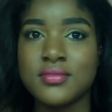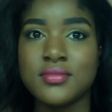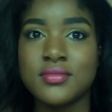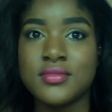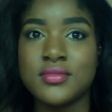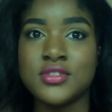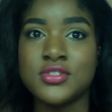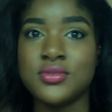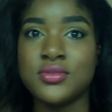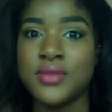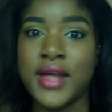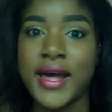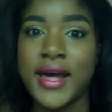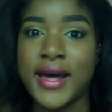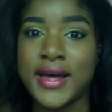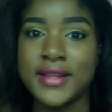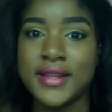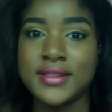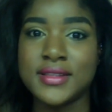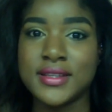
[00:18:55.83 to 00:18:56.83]
do
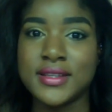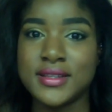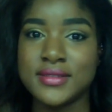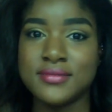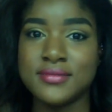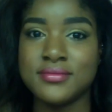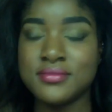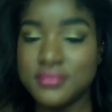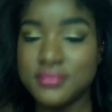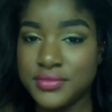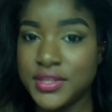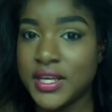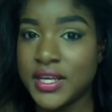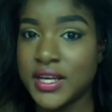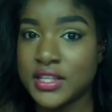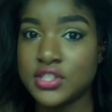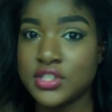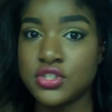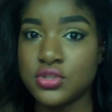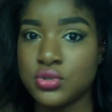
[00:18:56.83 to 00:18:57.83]
that, then
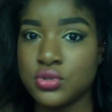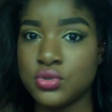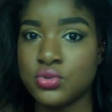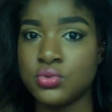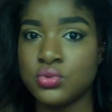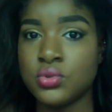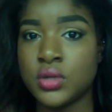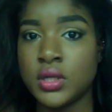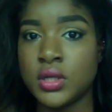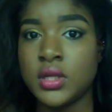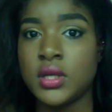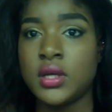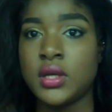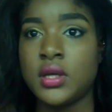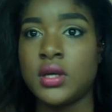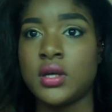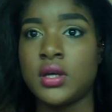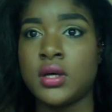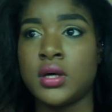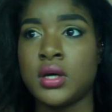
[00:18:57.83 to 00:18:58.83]
yeah, 2.
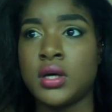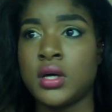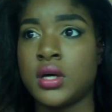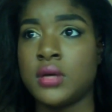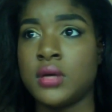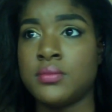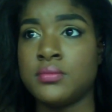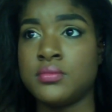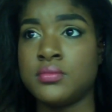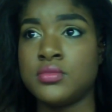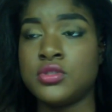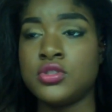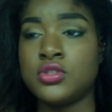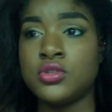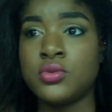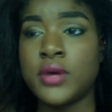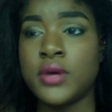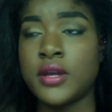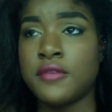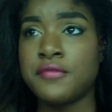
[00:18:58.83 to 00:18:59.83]

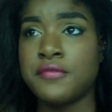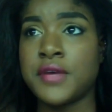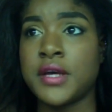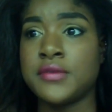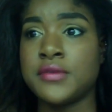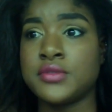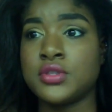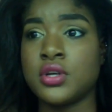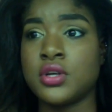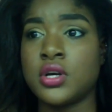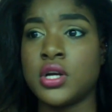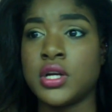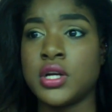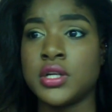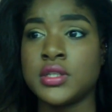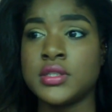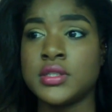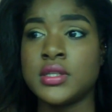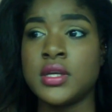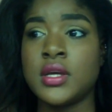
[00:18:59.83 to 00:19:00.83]
2 out of 5
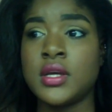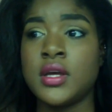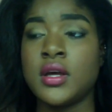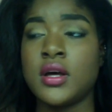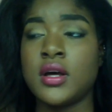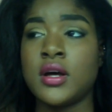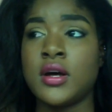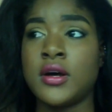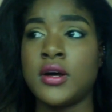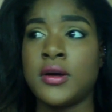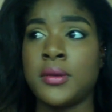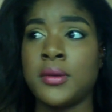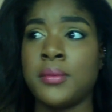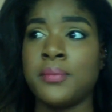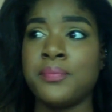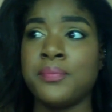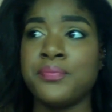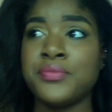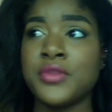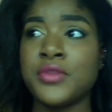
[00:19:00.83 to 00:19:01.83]
stars.
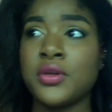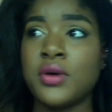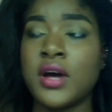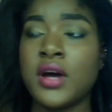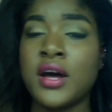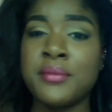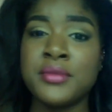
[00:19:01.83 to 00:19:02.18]
I'm